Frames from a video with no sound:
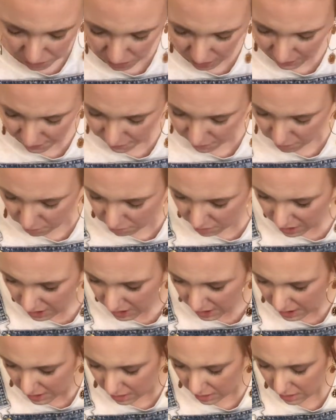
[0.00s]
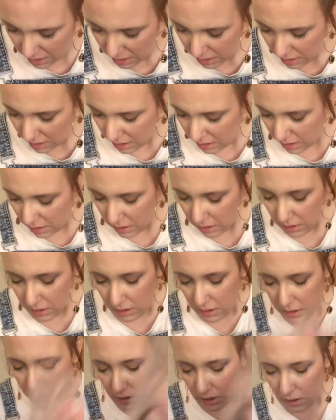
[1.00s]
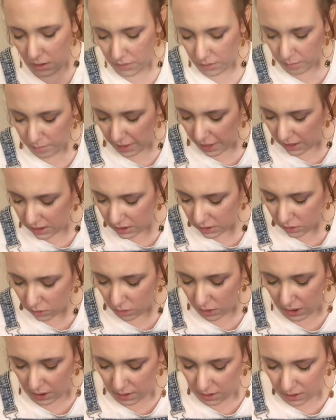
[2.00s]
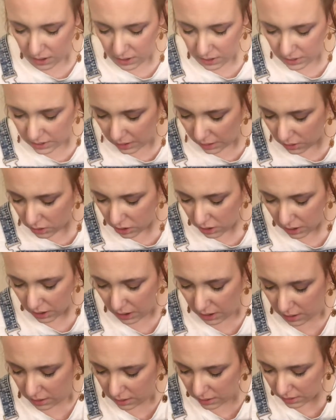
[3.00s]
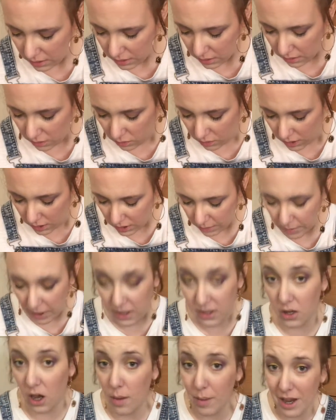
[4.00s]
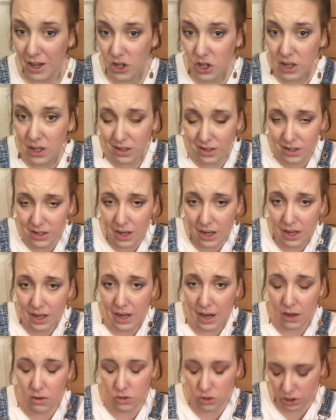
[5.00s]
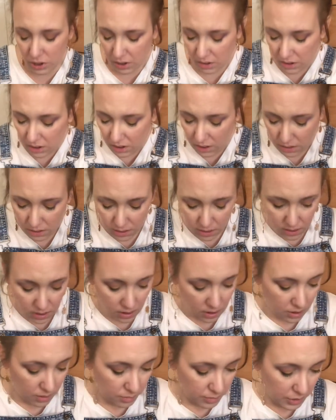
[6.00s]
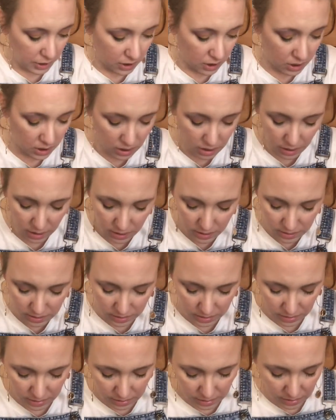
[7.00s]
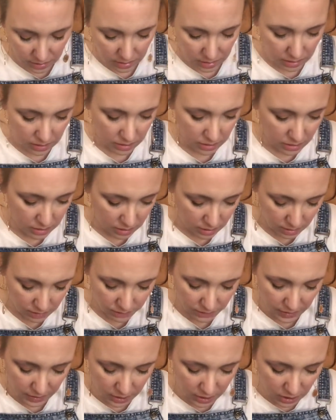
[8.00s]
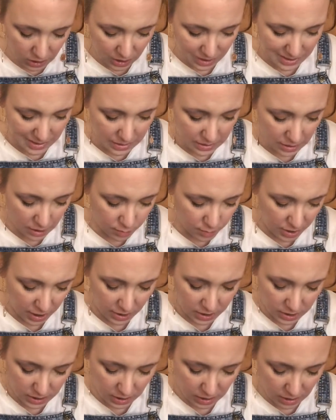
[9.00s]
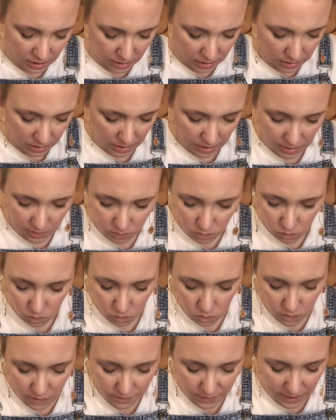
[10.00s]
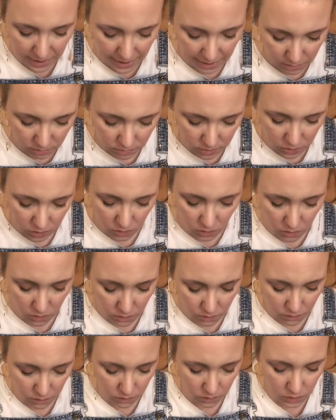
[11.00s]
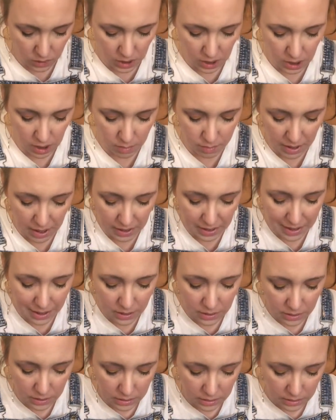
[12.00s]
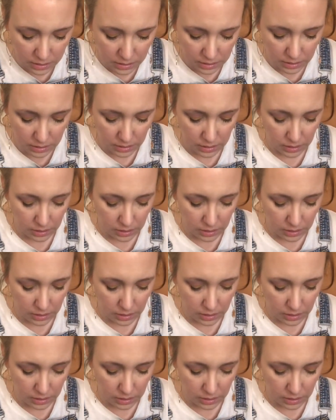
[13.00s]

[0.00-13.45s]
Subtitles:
right for me. So the bags are quite nice, actually, decent quality bags. I'm actually going to take it out and show you because I think you can see better with it out of the packets.